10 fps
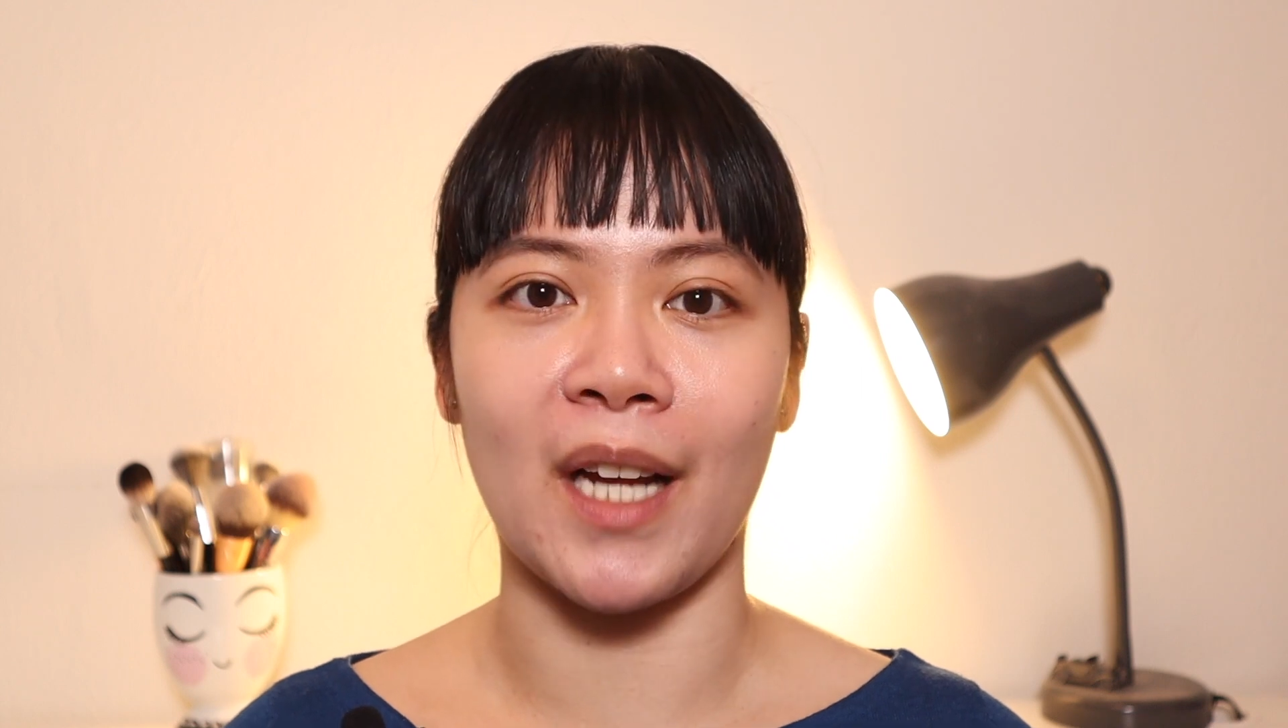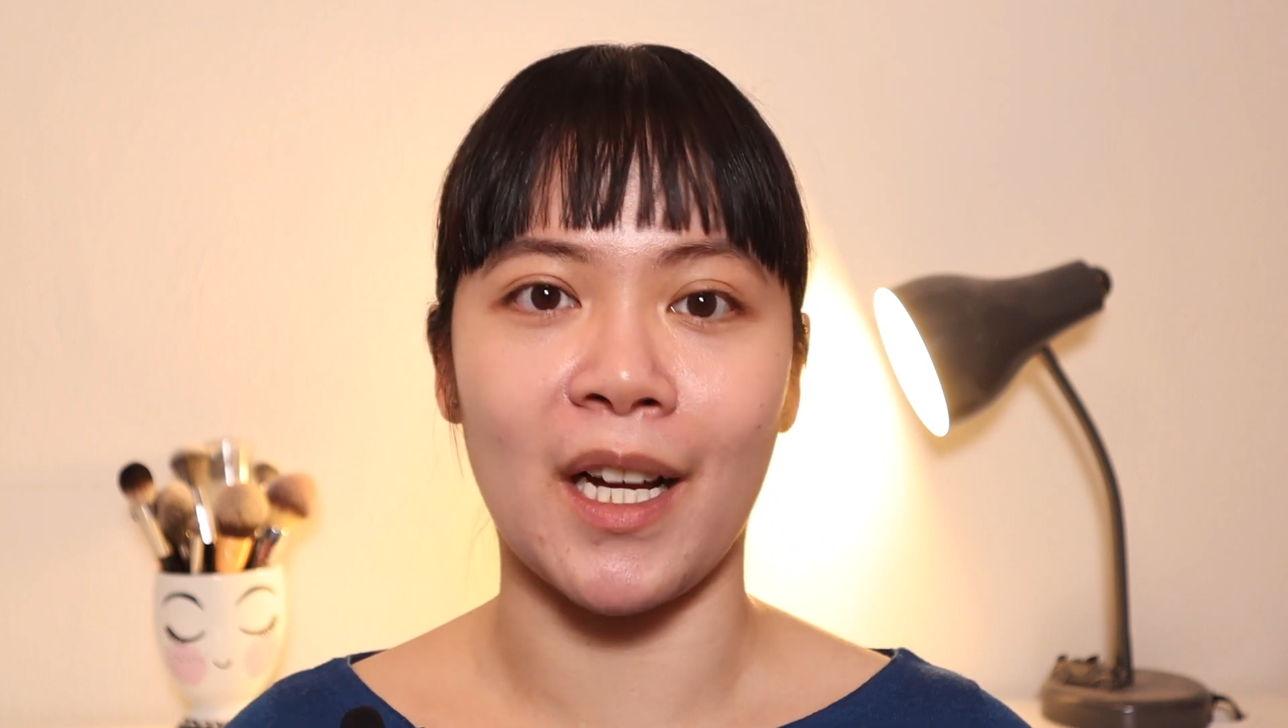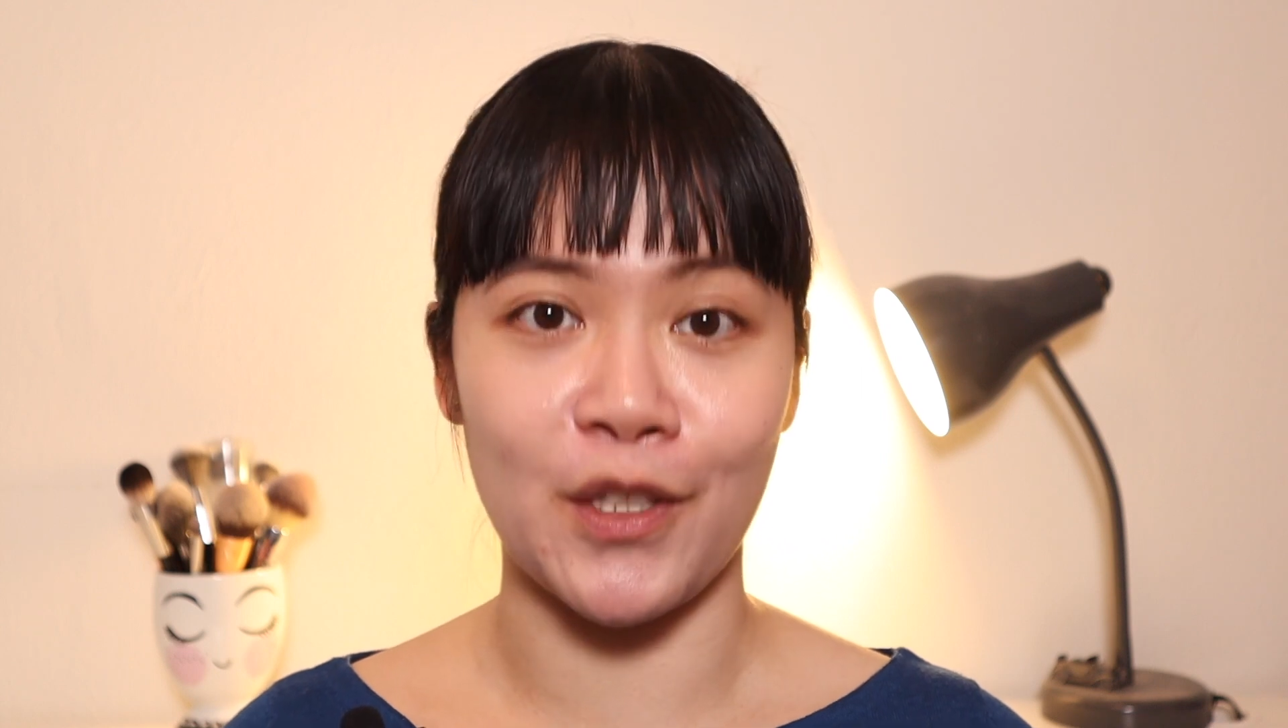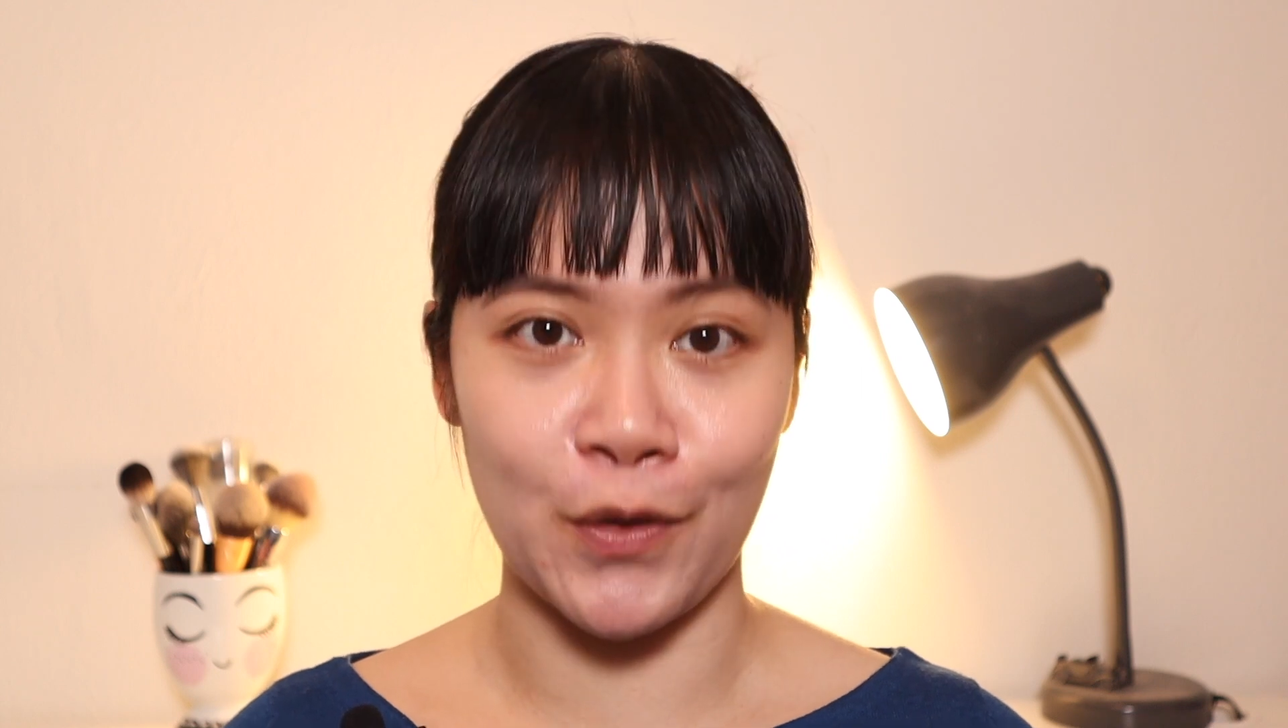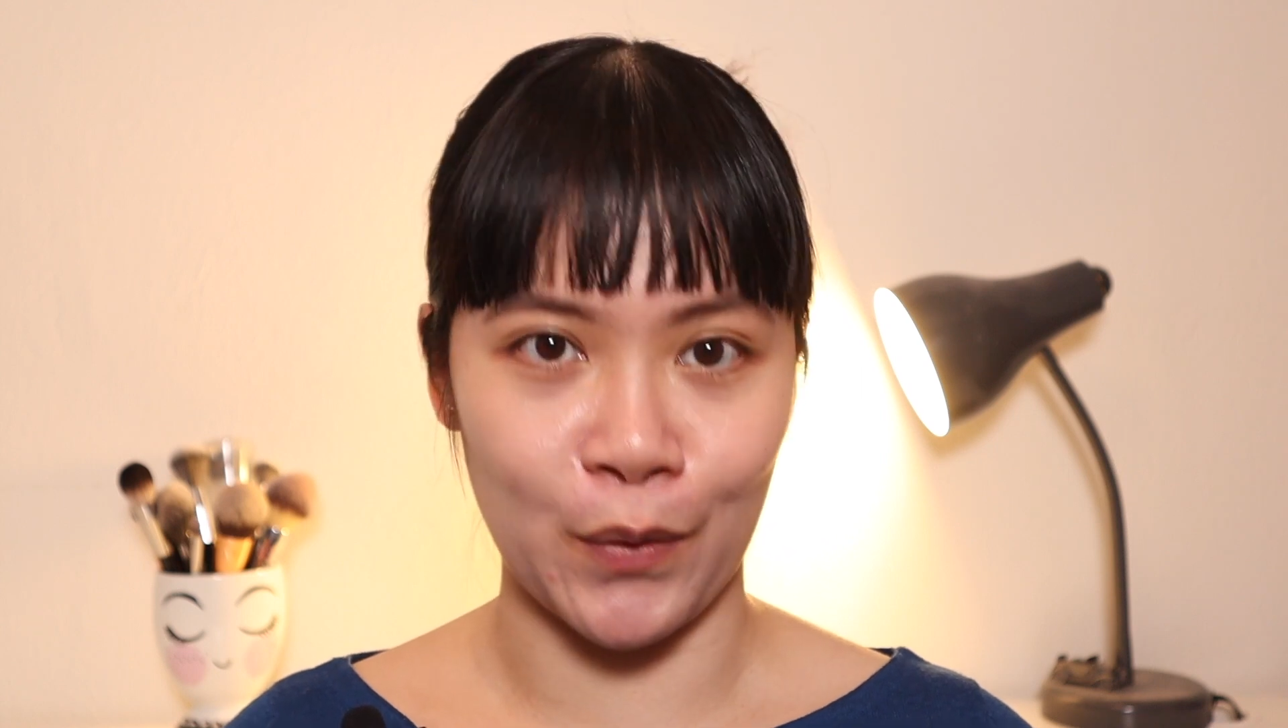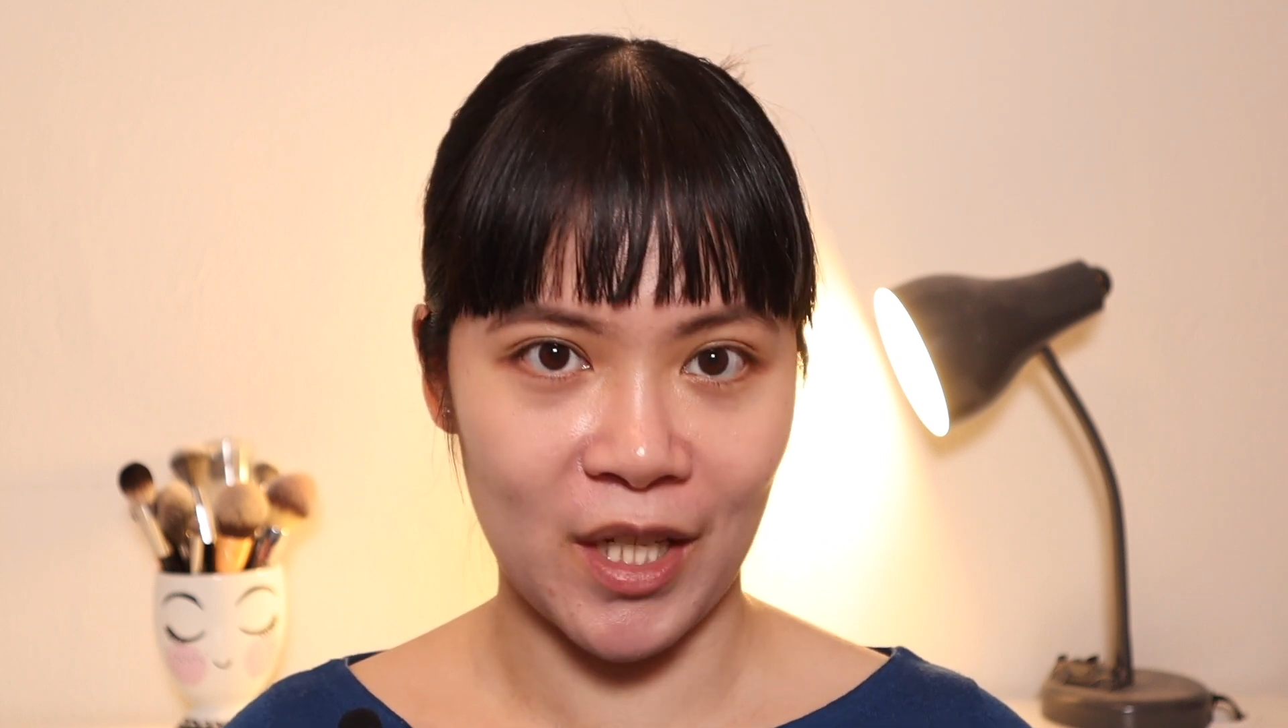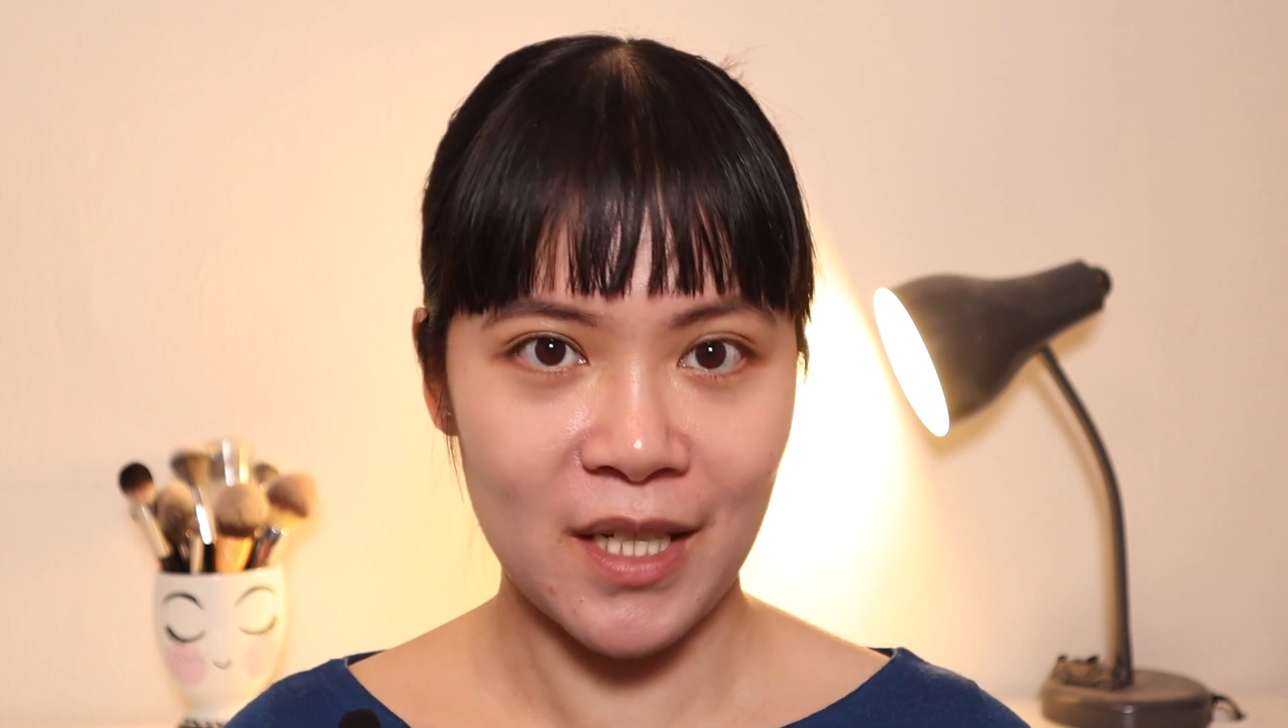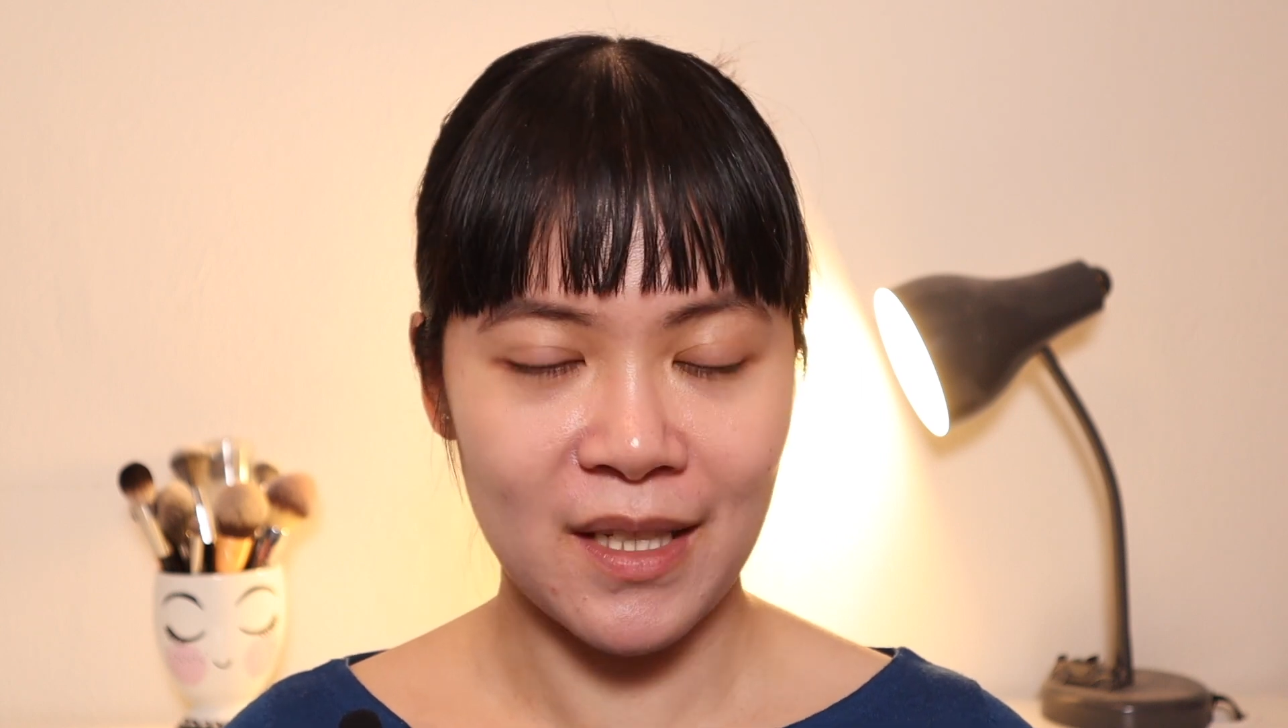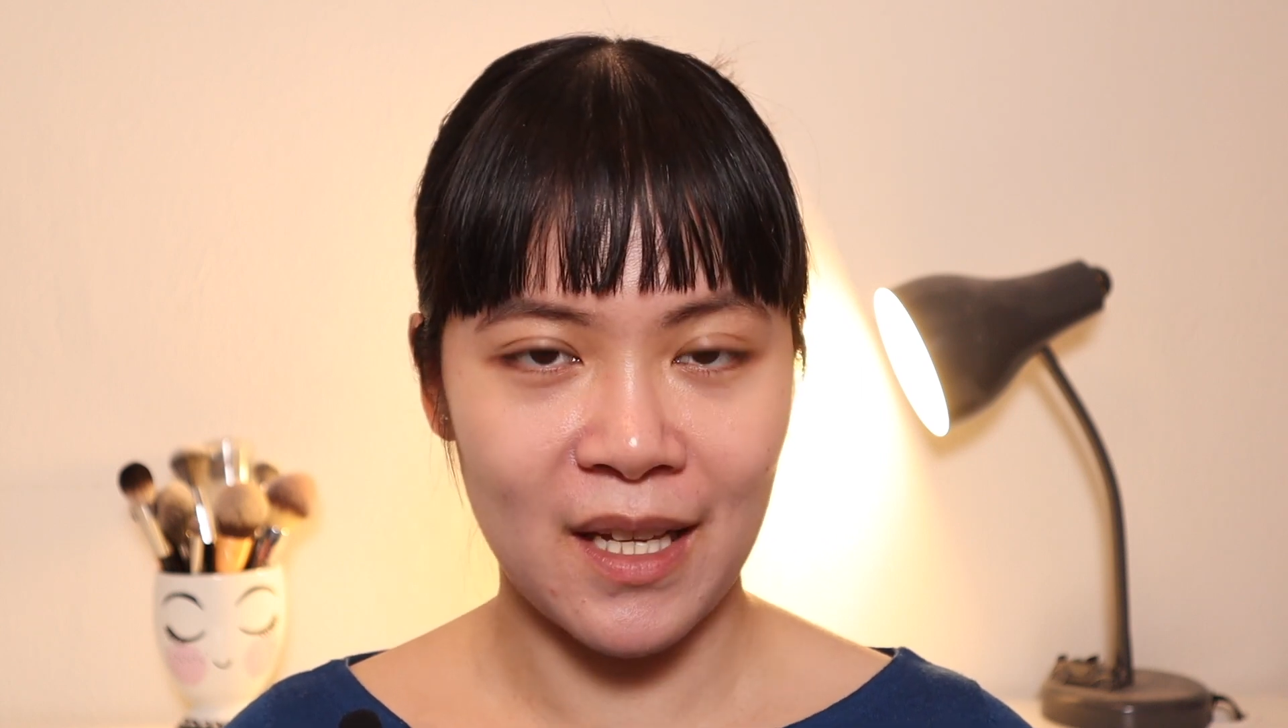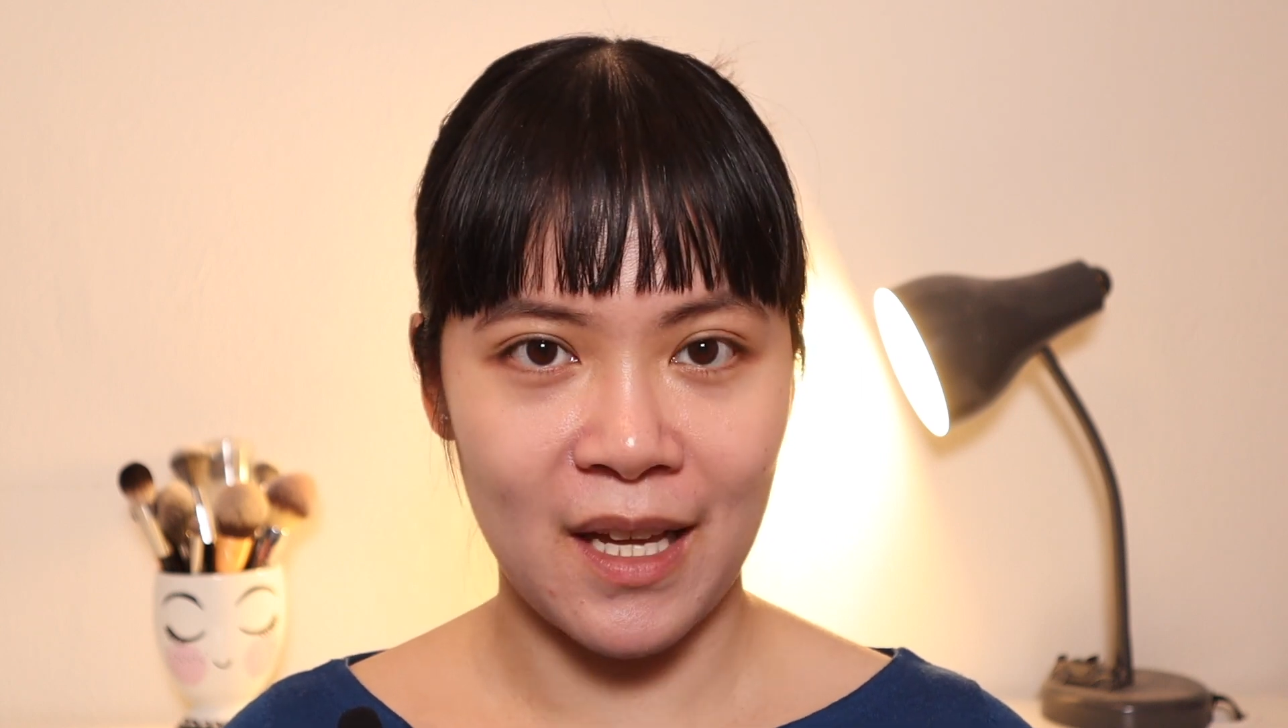I do
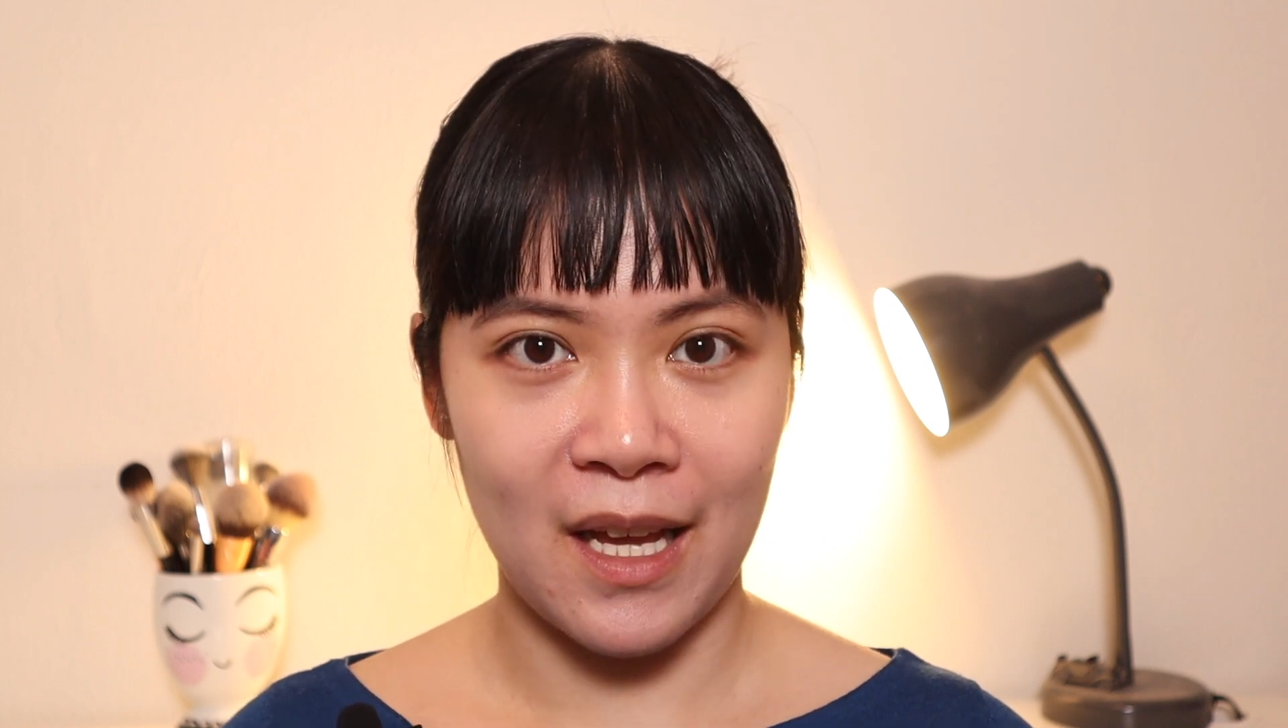this.